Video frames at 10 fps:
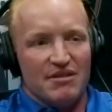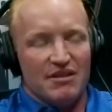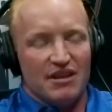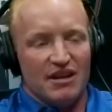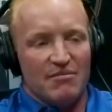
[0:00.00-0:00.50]

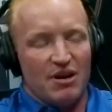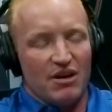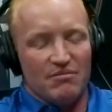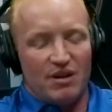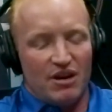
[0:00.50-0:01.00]

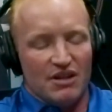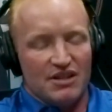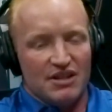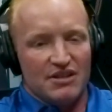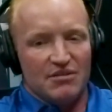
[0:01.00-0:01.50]
Our
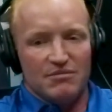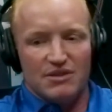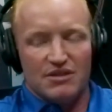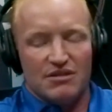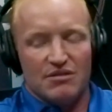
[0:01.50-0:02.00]

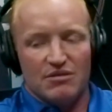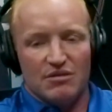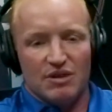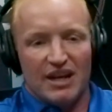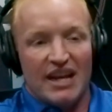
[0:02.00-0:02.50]
systems
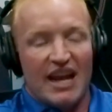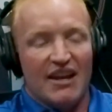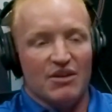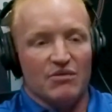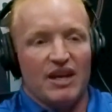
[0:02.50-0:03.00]
can
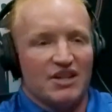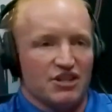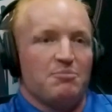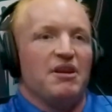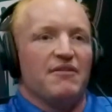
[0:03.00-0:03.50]
handle not
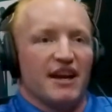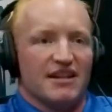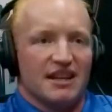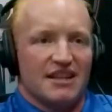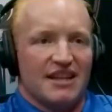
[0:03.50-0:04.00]
just
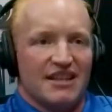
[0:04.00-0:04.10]
PFAS.